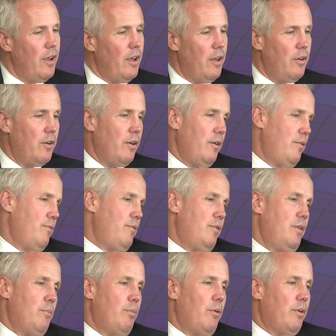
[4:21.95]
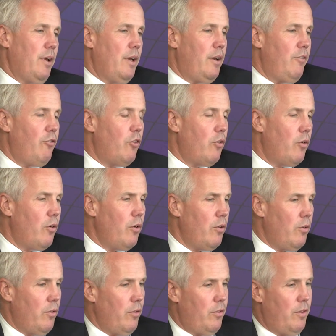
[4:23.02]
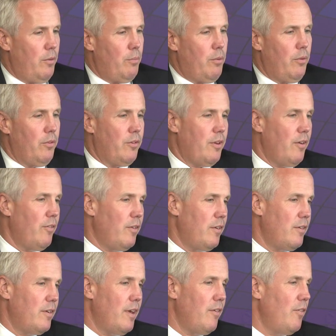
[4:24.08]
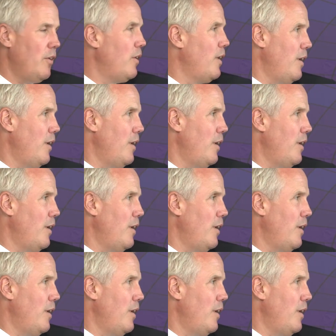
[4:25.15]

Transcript: You can 0.84 or 0.77.